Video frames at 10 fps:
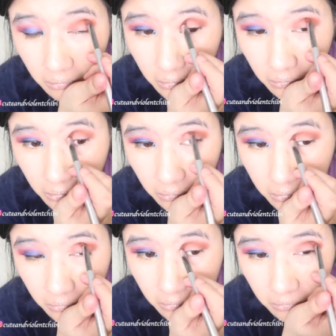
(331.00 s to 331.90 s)

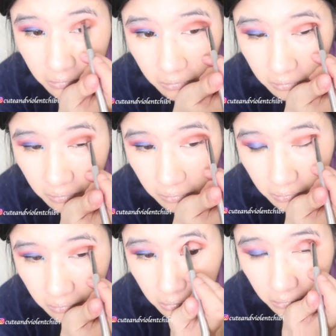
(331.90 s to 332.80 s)

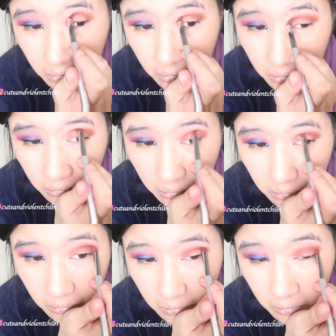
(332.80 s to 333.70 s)

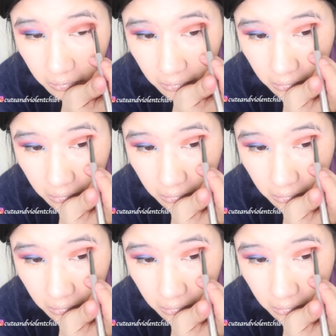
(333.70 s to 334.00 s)
[no speech]